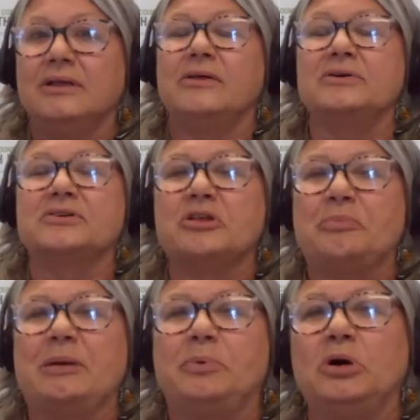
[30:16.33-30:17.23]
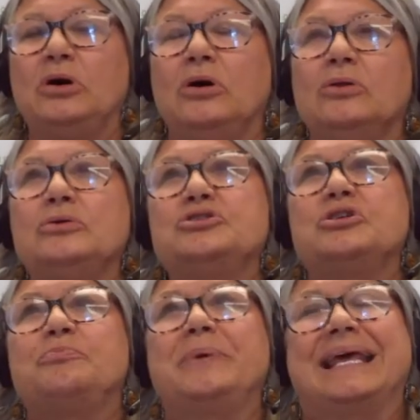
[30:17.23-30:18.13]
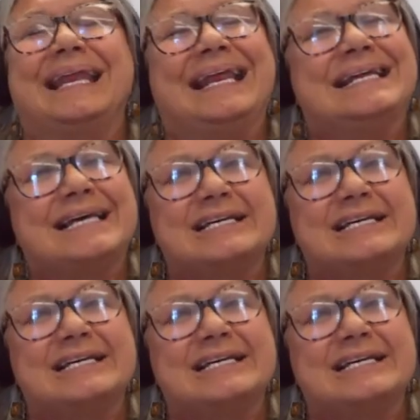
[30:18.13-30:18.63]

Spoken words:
Those are the people who should be getting a